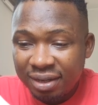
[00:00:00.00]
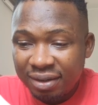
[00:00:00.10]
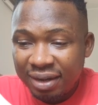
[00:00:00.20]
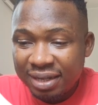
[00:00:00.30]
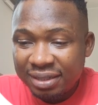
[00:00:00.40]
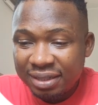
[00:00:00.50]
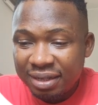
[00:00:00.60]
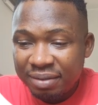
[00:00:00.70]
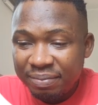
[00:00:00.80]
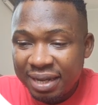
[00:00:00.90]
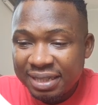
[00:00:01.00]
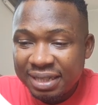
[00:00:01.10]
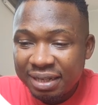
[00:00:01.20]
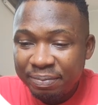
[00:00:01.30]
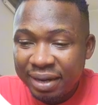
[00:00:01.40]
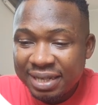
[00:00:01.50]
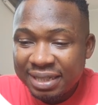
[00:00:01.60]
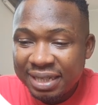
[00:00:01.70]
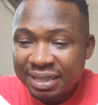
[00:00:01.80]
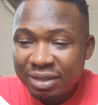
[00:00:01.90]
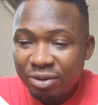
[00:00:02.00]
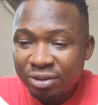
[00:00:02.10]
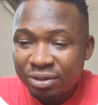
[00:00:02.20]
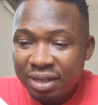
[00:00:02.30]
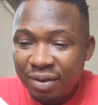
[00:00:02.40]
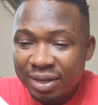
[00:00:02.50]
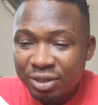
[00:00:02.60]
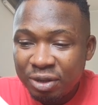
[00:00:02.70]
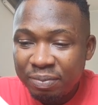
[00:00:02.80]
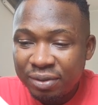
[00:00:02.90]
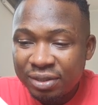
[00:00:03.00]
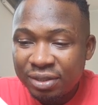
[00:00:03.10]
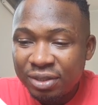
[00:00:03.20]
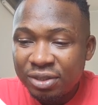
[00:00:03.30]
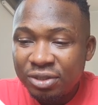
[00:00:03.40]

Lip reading: All right, price hit our stop loss.